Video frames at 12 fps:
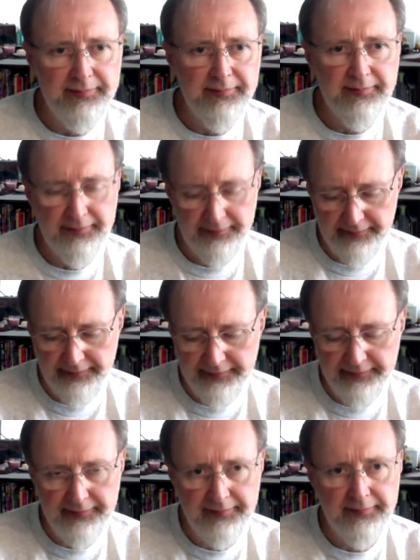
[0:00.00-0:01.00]

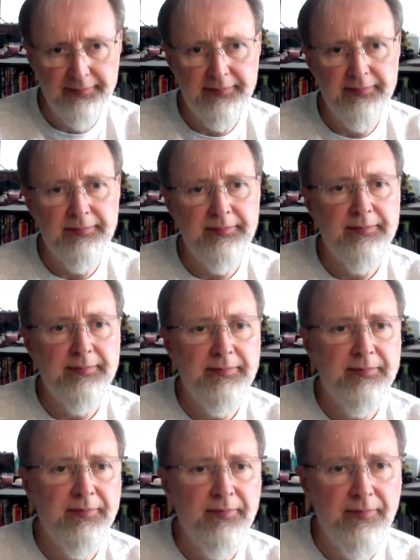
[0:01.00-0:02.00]

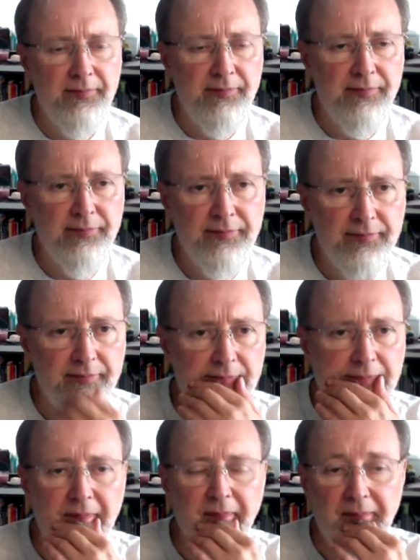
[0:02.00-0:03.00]

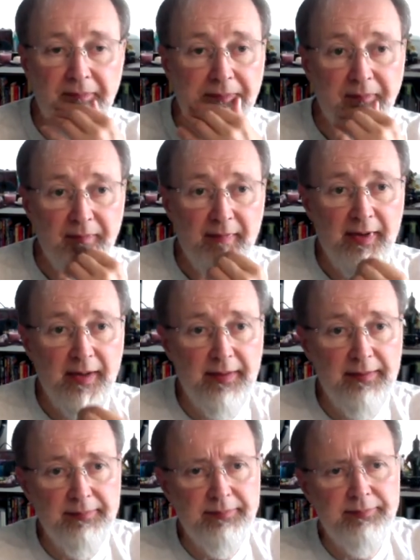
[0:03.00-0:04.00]

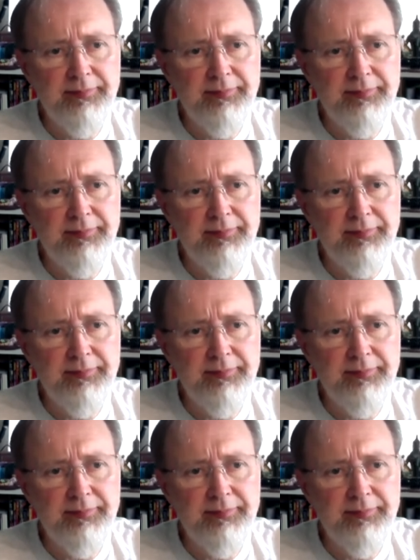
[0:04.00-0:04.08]
[no speech]